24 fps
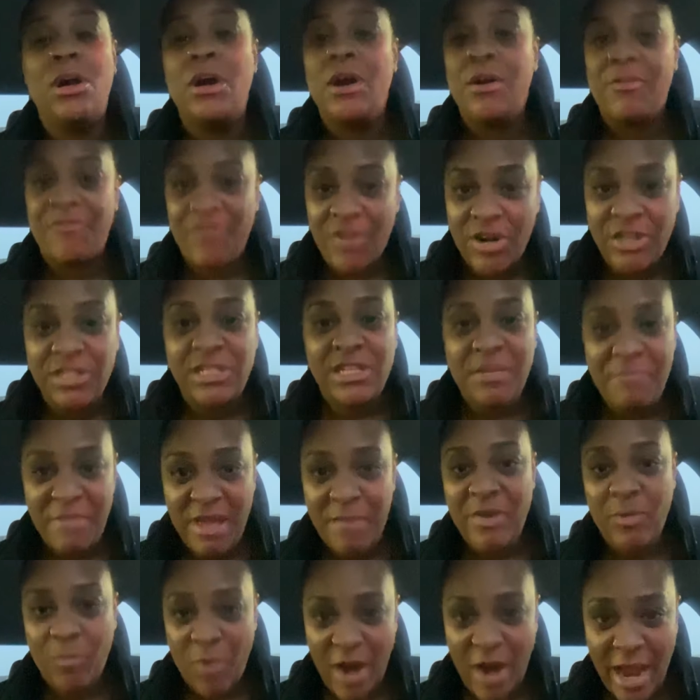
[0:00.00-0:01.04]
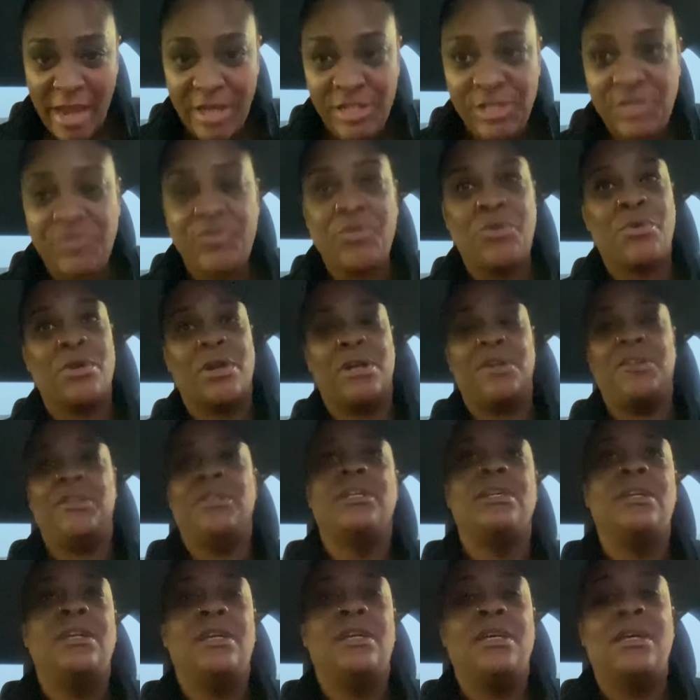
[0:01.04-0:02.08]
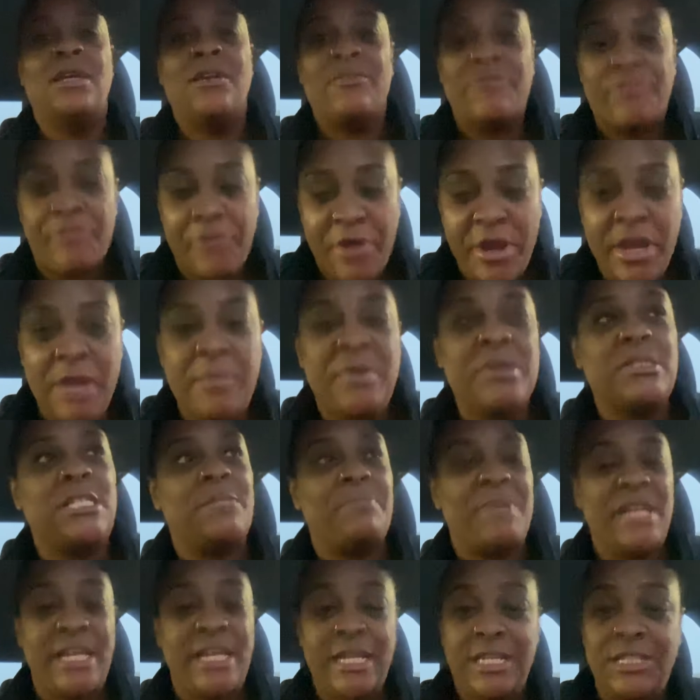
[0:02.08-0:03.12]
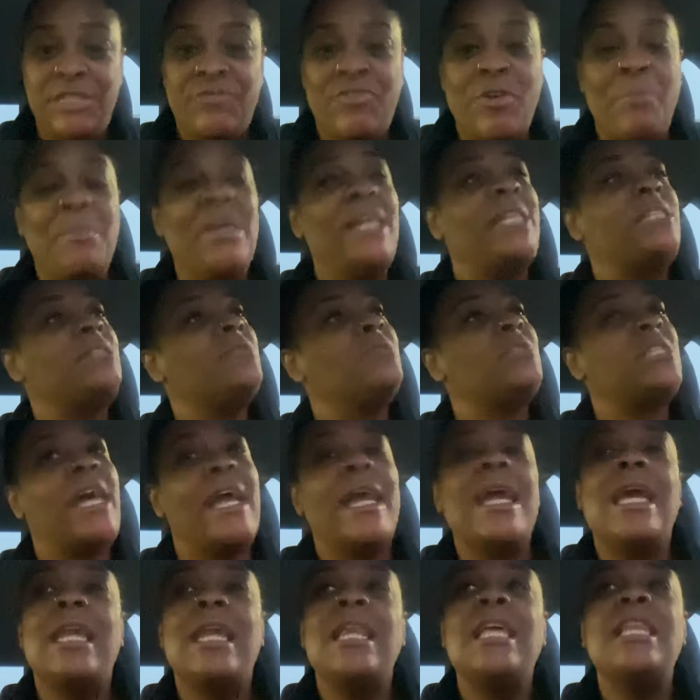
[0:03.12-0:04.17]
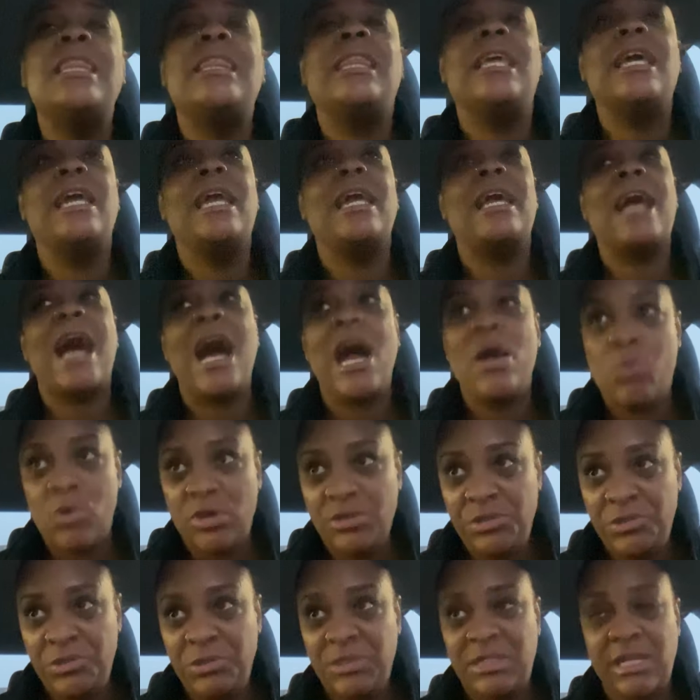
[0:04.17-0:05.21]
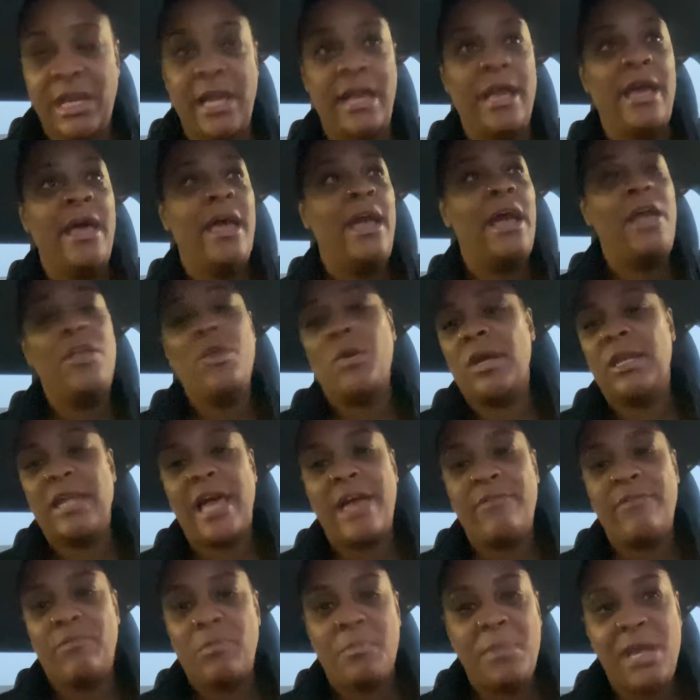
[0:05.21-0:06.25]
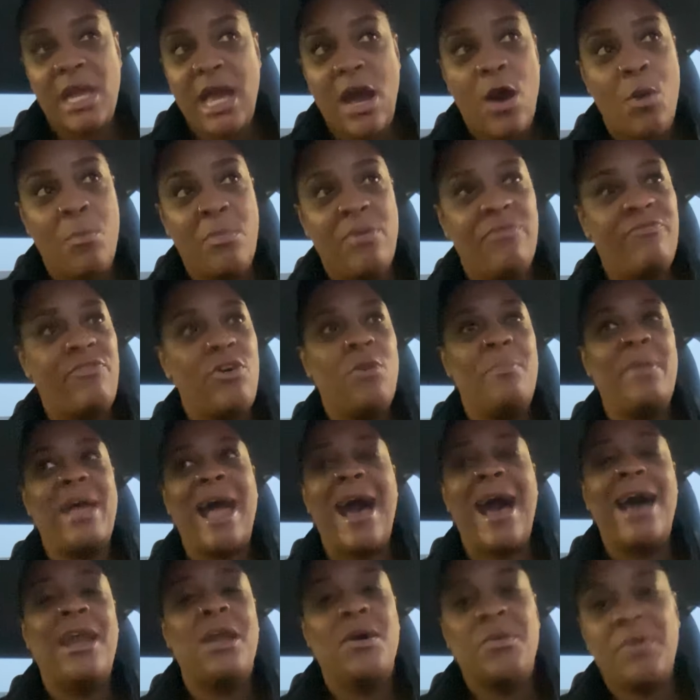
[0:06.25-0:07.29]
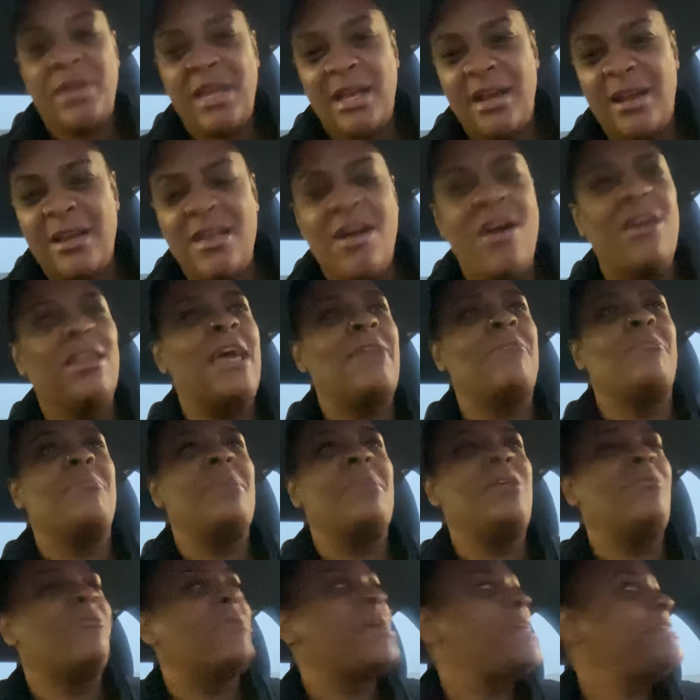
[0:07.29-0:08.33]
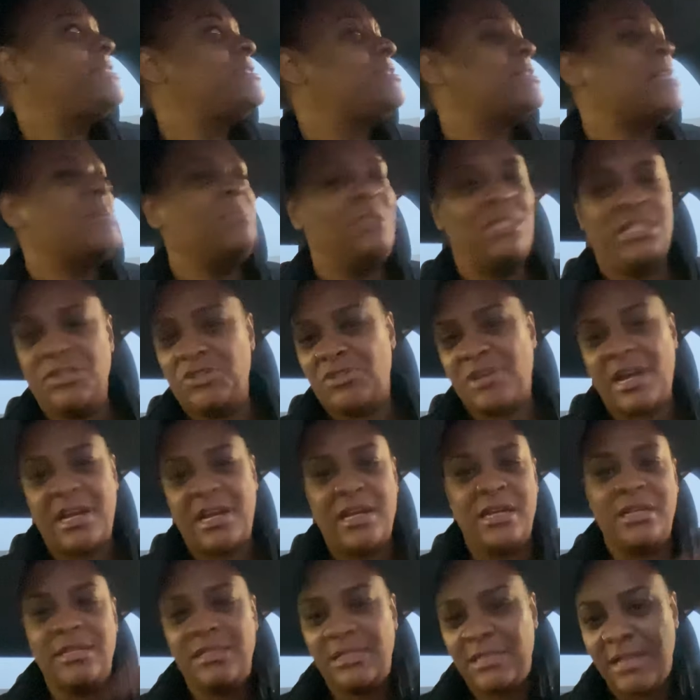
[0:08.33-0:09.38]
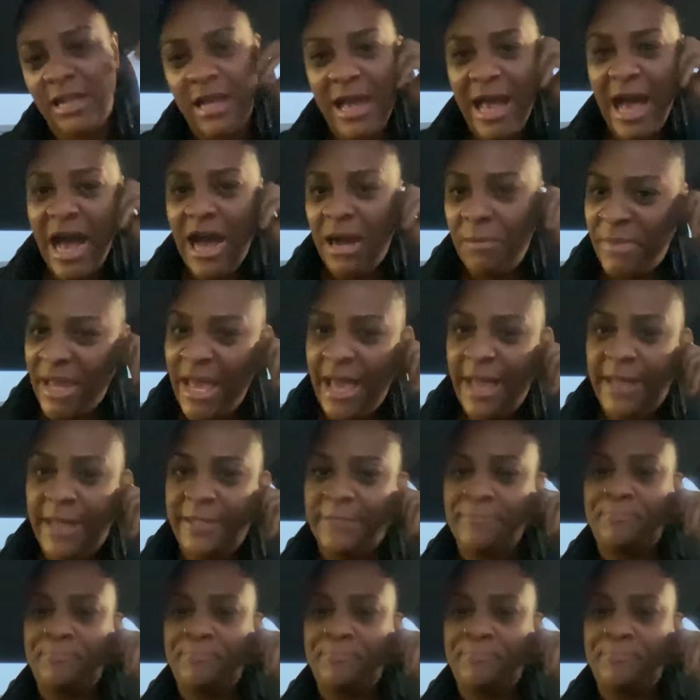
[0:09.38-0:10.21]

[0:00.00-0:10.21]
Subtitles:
First Amendment right is for. Freedom of speech. For me to say anything I want to say. And you can label me homophobic. I don't care. Y'all label me racist. I'm still trying to understand how I'm that.